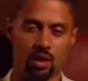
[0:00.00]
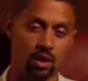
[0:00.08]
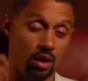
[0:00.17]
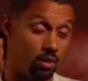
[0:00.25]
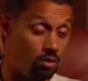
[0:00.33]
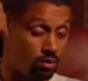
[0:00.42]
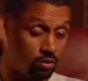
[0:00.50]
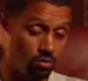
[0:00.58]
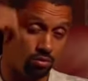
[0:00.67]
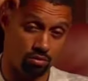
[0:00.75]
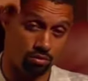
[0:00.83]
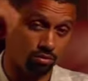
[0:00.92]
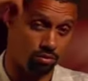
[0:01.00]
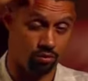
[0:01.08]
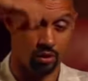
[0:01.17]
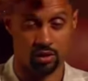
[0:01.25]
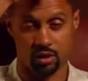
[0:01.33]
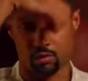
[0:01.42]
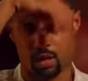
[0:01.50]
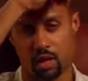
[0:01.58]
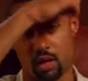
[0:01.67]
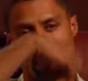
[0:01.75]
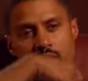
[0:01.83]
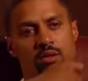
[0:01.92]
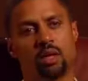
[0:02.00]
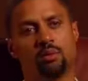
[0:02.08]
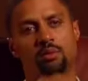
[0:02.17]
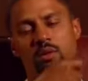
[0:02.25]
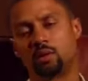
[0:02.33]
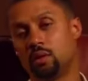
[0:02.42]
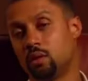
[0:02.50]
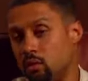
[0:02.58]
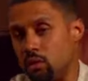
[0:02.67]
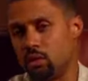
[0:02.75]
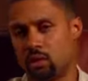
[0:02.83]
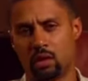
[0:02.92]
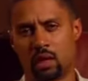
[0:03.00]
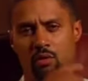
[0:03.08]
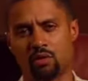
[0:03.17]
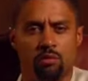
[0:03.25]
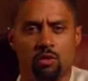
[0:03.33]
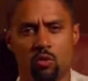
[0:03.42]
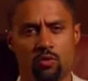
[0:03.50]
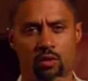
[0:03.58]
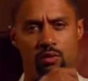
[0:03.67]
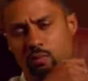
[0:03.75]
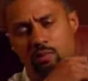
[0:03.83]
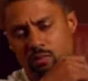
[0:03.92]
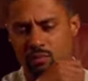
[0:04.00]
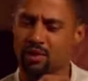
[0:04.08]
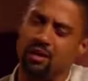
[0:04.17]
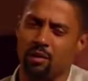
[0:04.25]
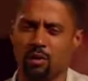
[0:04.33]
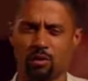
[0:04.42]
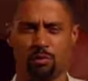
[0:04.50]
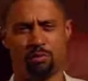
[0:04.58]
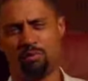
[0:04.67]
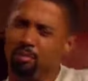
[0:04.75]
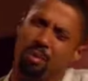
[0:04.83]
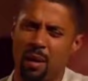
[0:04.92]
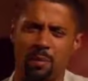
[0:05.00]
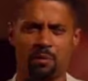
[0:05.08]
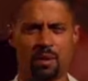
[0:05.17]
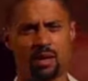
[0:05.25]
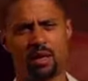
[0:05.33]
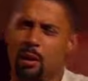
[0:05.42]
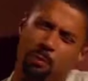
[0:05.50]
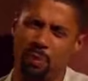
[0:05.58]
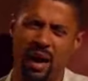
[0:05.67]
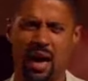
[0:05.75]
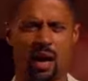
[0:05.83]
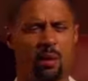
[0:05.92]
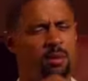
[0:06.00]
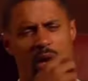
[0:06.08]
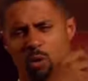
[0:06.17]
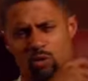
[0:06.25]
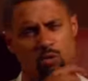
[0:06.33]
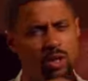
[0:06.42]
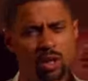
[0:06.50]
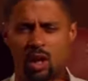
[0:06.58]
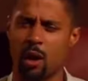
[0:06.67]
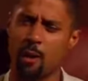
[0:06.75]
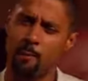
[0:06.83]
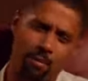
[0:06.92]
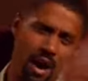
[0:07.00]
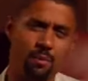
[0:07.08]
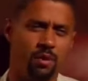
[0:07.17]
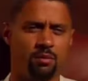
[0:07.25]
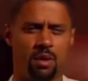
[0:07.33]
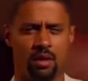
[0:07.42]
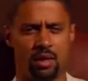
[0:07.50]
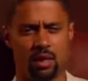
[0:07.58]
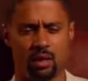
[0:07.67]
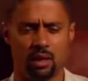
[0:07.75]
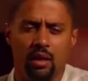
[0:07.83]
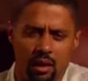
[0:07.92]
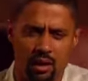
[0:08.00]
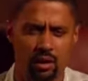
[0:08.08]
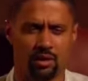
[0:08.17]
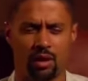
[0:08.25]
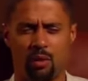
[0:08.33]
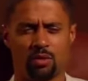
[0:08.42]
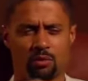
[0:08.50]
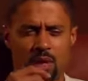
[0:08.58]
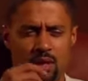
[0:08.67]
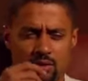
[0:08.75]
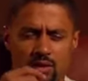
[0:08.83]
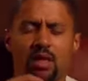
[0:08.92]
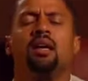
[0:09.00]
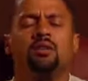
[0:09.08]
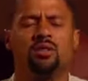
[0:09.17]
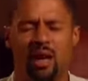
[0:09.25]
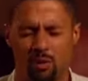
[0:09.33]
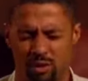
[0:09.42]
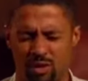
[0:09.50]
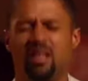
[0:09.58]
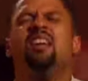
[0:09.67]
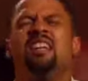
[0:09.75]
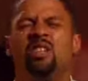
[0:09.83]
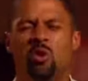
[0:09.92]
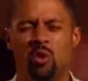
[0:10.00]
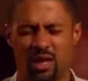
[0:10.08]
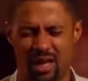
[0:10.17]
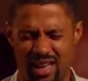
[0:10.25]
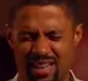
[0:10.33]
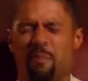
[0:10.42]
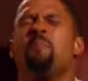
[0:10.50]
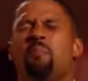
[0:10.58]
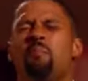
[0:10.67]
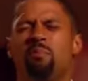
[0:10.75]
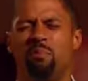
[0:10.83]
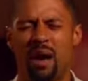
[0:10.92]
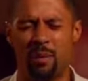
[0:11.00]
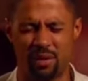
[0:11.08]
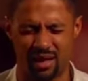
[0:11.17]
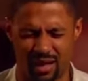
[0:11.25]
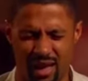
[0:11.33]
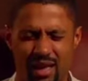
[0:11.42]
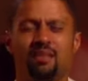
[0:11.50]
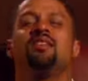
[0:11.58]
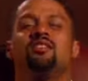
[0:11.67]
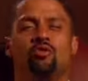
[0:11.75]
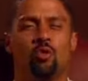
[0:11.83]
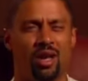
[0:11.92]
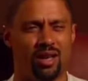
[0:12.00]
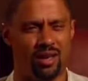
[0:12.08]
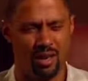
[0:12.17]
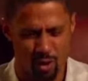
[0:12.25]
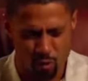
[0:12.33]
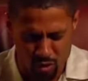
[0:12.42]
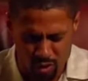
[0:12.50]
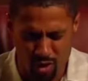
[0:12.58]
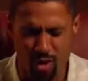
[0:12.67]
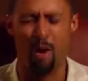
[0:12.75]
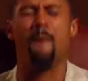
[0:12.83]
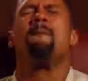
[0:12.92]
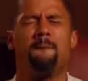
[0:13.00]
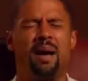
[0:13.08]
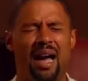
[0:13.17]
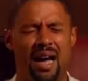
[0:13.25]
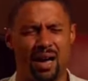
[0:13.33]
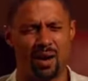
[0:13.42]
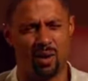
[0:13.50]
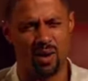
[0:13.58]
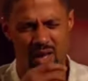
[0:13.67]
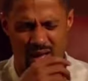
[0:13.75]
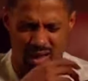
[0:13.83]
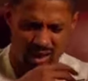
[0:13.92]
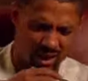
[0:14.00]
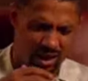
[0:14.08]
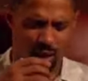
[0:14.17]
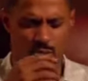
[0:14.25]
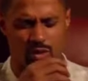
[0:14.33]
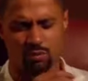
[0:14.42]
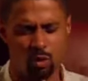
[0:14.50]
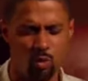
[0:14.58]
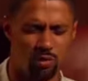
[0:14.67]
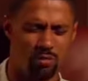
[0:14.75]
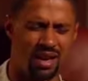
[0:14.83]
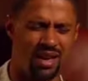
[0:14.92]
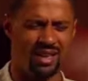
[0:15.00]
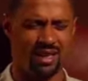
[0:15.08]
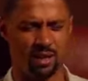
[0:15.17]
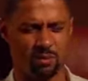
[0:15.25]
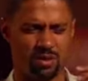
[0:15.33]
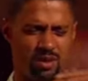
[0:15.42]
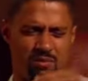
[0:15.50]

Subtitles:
And I was fixing my hair or something. And I was moving. And I was popping my neck. Pow! I mean, I was really popping my neck. And I was making sounds. And I was doing it like, popping it like this way, real hard. Pow! And I was moving my hips